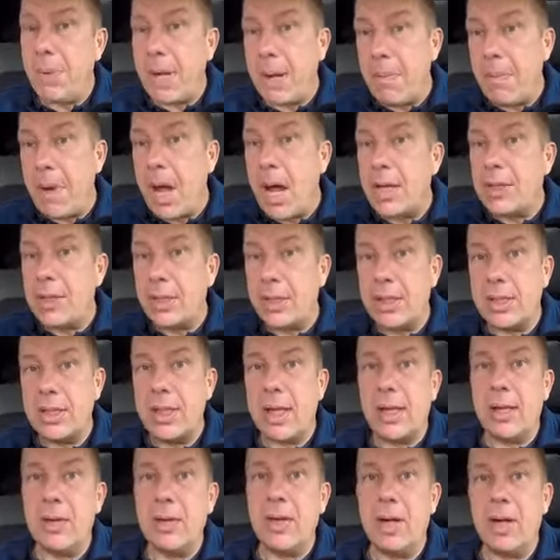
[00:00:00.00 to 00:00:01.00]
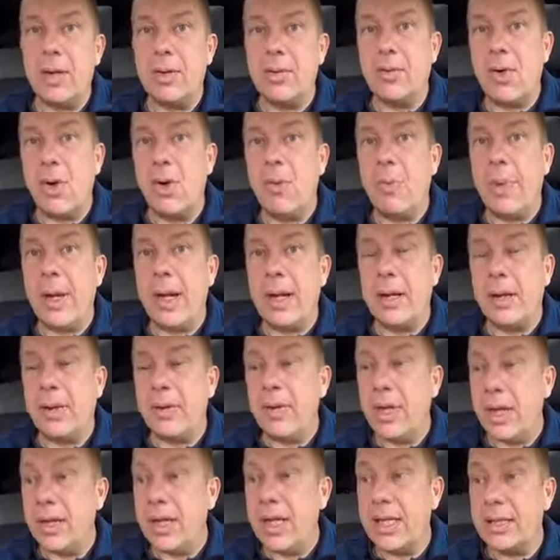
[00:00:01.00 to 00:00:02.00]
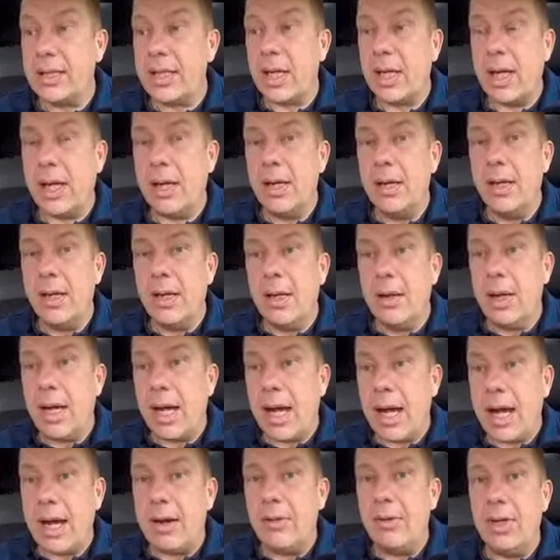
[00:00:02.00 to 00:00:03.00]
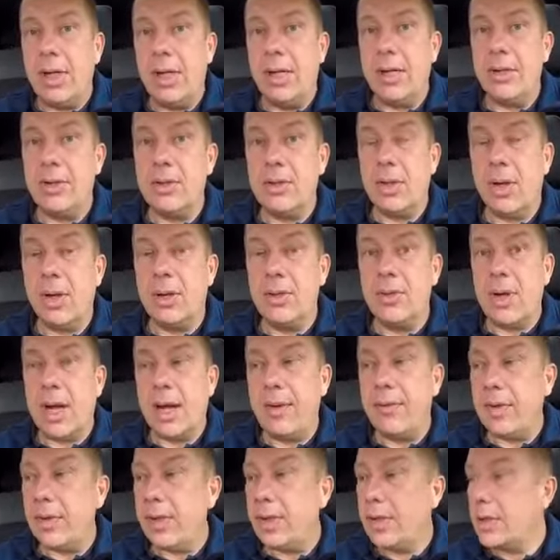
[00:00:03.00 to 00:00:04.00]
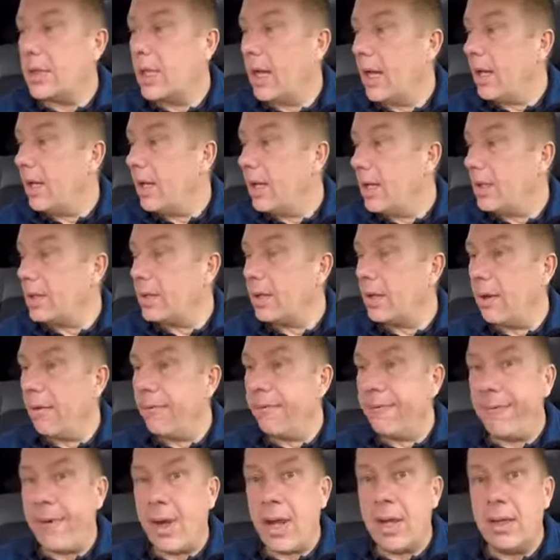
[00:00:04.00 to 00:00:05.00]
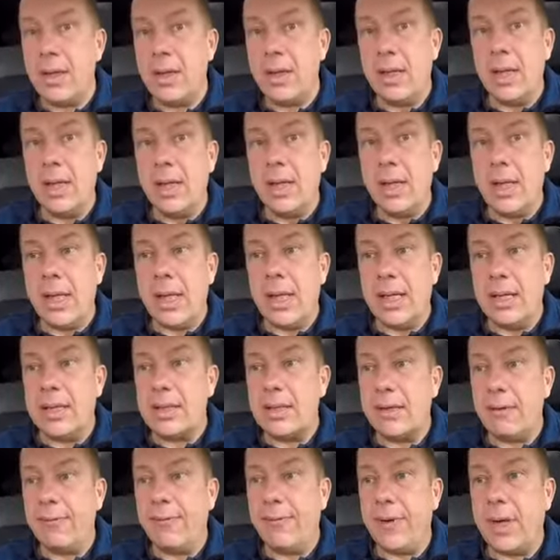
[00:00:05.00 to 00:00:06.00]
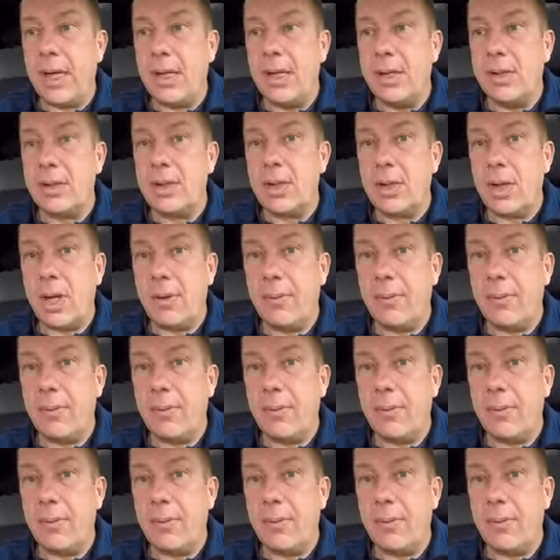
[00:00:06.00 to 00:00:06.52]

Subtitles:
by margins it drove better than this car. I really enjoy driving this car. It's fun. It feels